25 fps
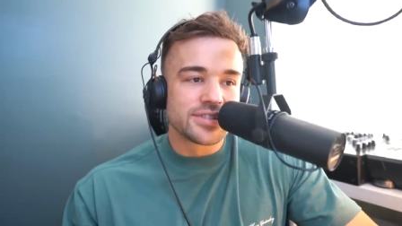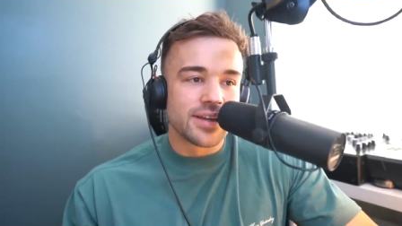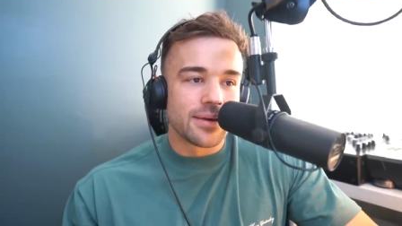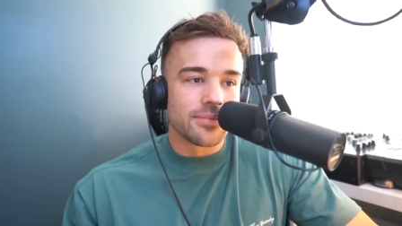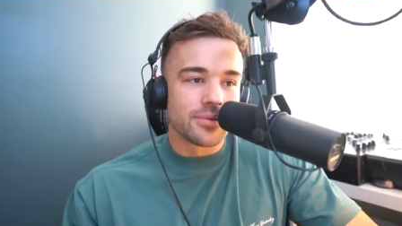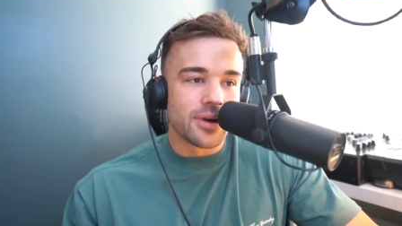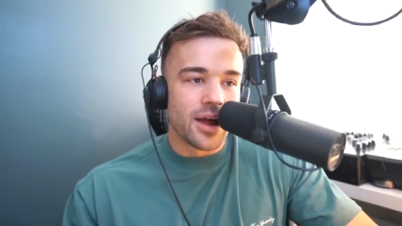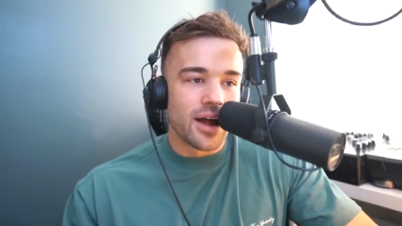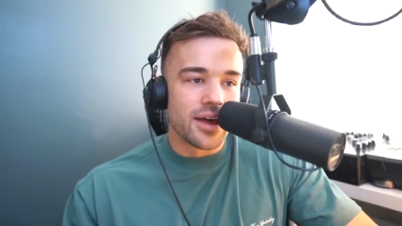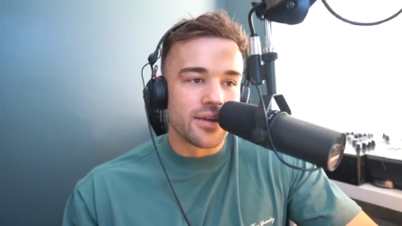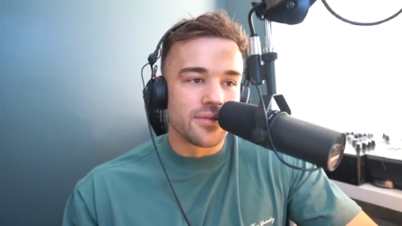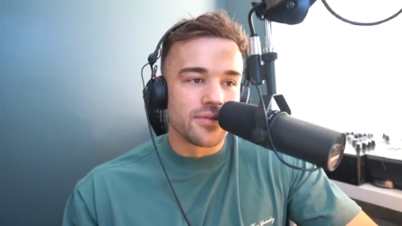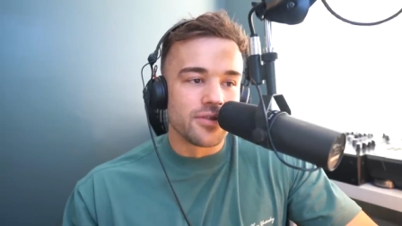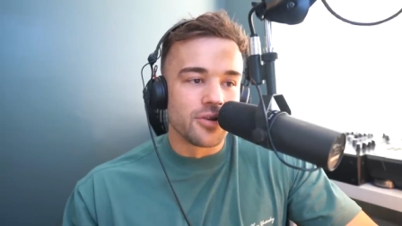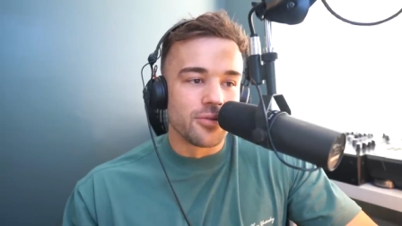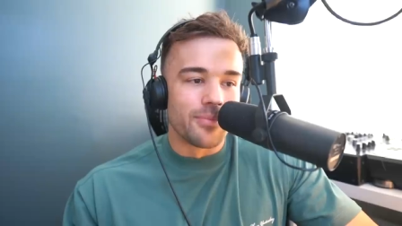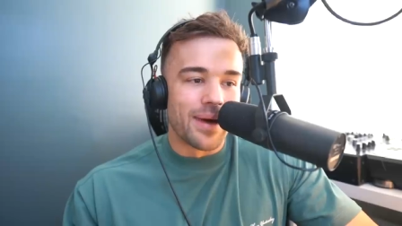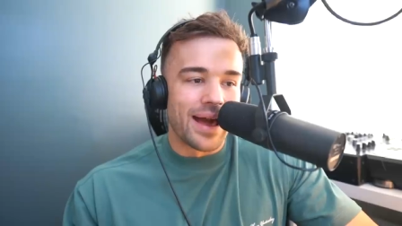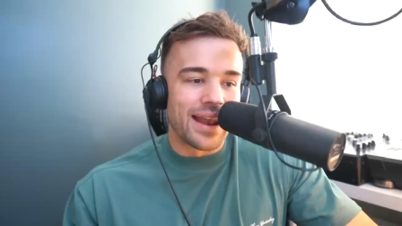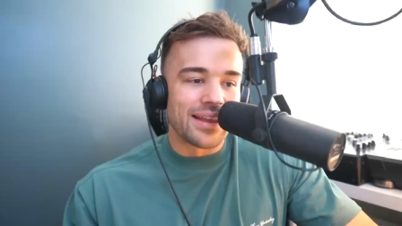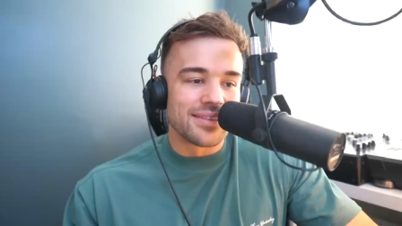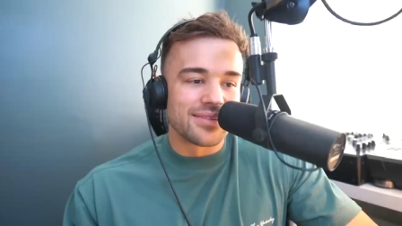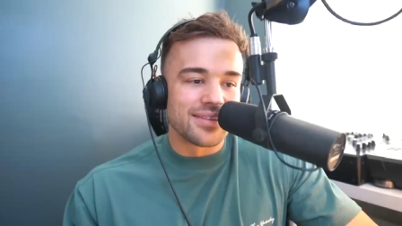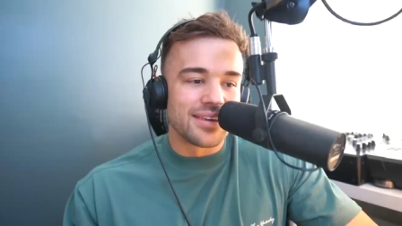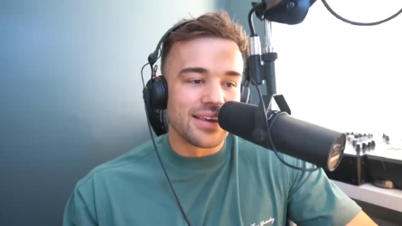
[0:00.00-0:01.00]
some kind of
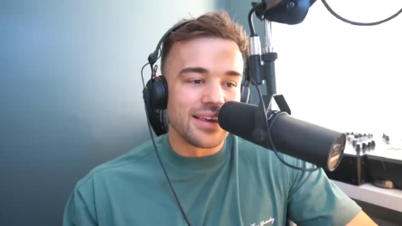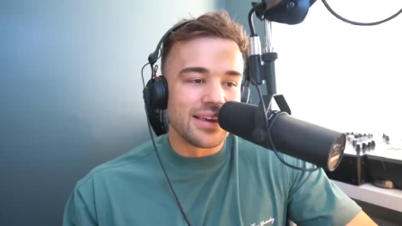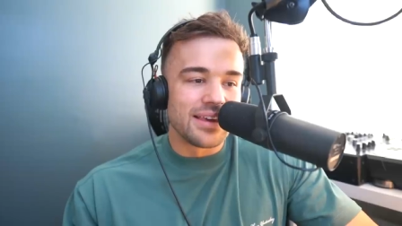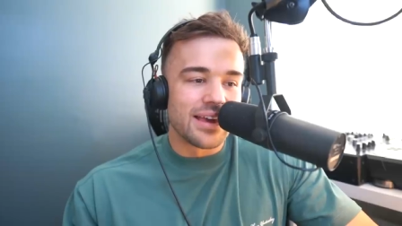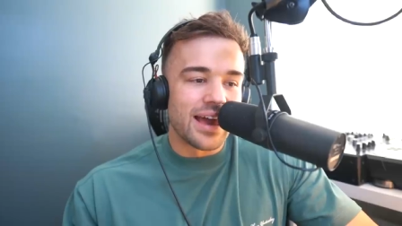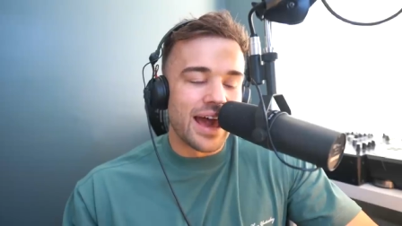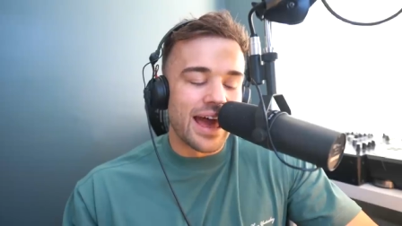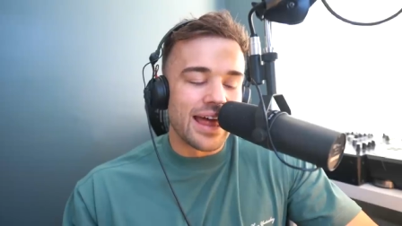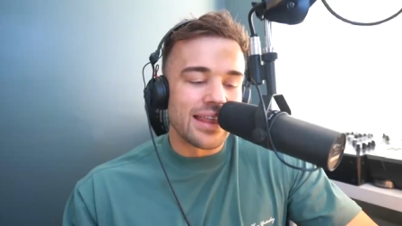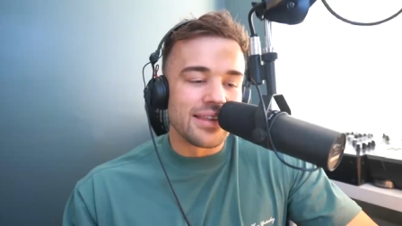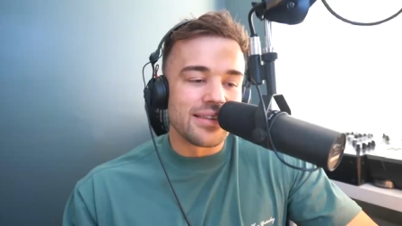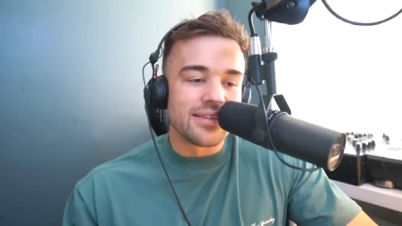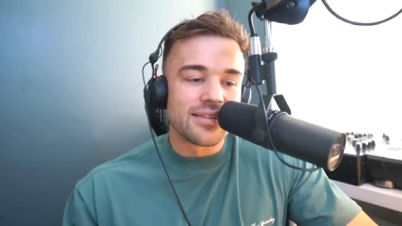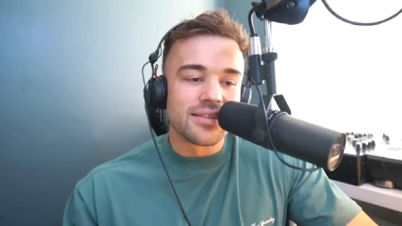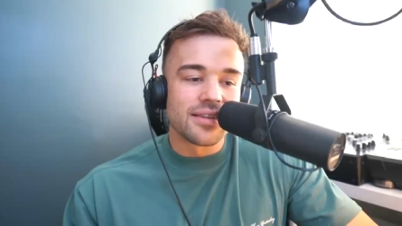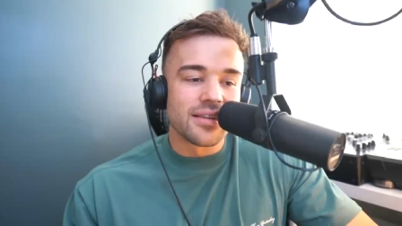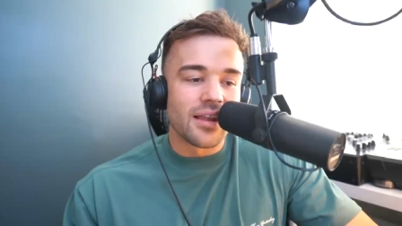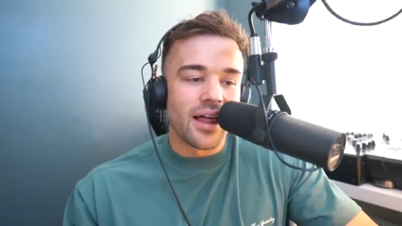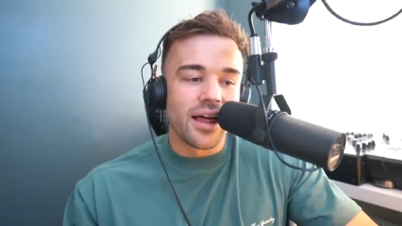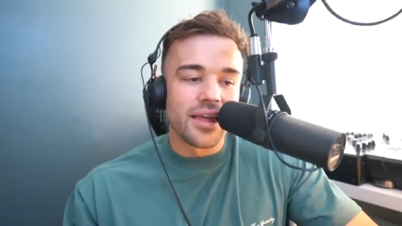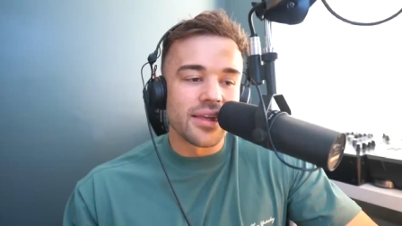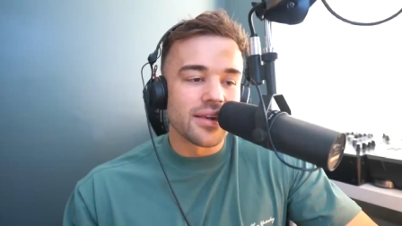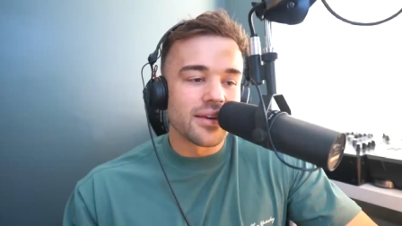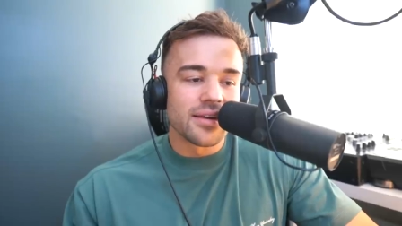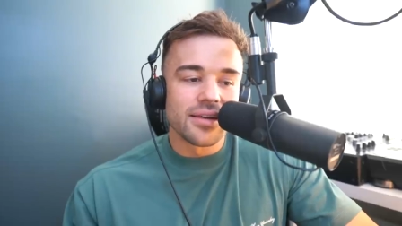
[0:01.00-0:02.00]
normality and
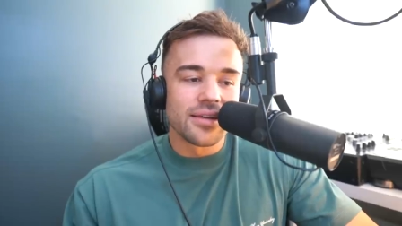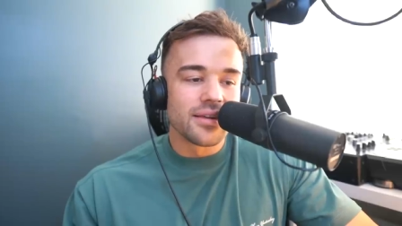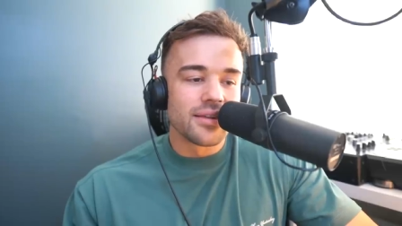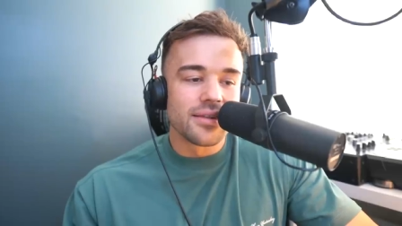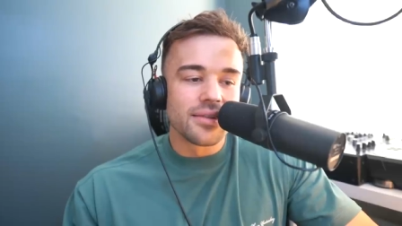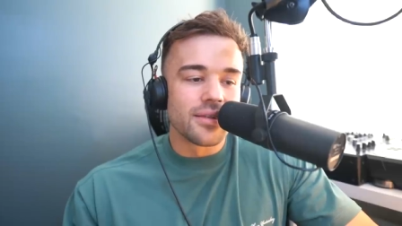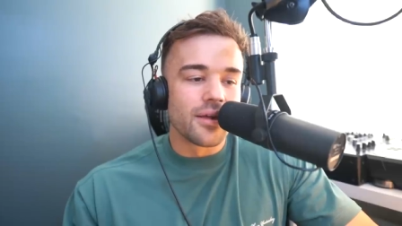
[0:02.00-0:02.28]
like